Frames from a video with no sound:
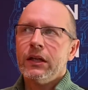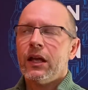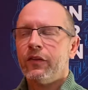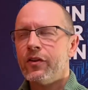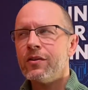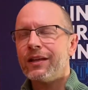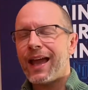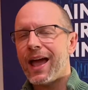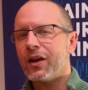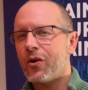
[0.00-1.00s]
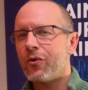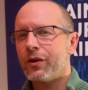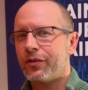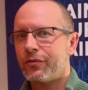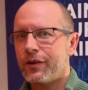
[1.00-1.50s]
And if you're in category
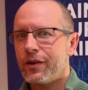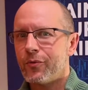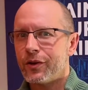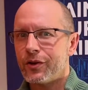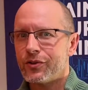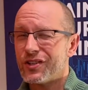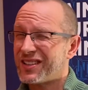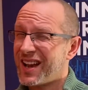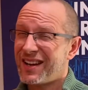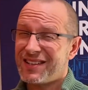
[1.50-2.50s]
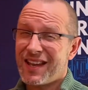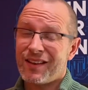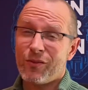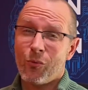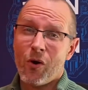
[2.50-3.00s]
3 where you're just kind of dead
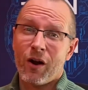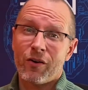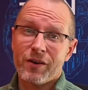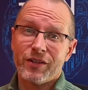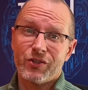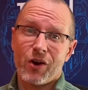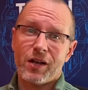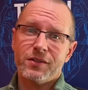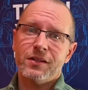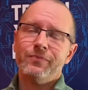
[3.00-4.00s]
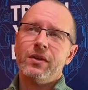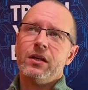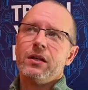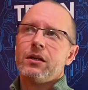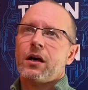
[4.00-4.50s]
in the water and exhausted,
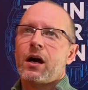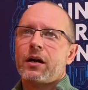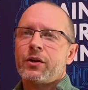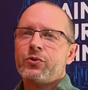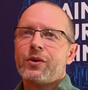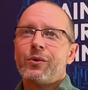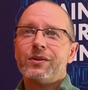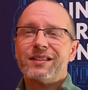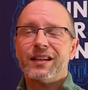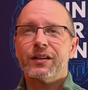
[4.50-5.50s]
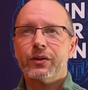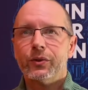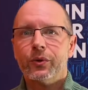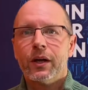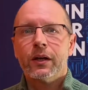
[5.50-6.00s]
here's what I would tell
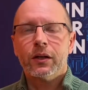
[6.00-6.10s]
you.